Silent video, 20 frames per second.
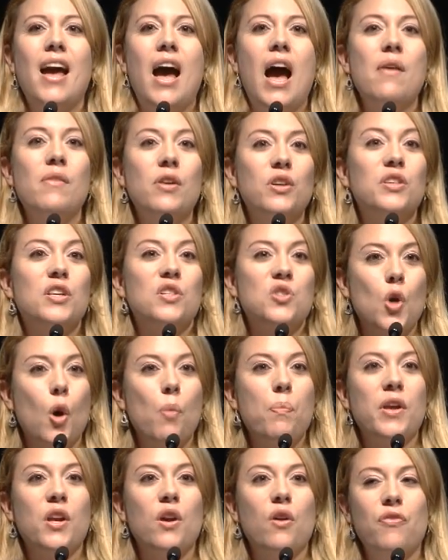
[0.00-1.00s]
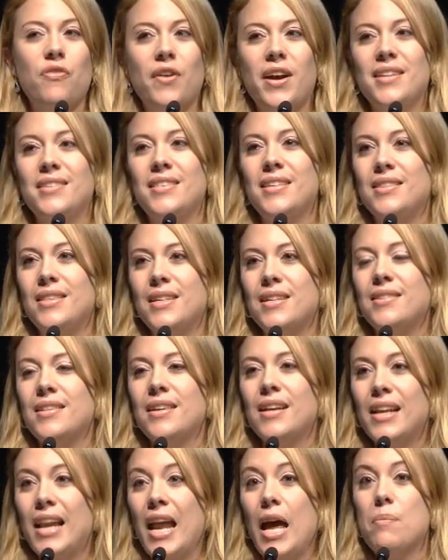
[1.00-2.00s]
about the topic of ICTs
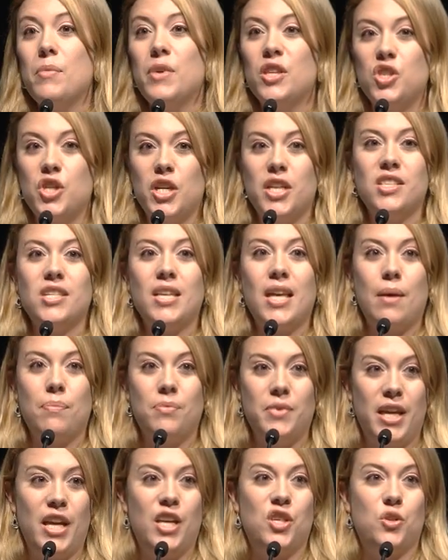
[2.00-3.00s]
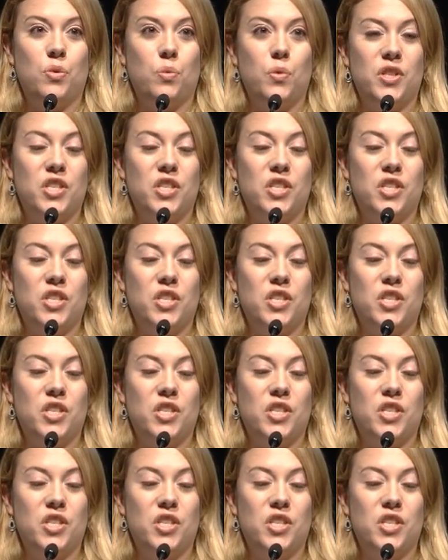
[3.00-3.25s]
in climate change adaptation,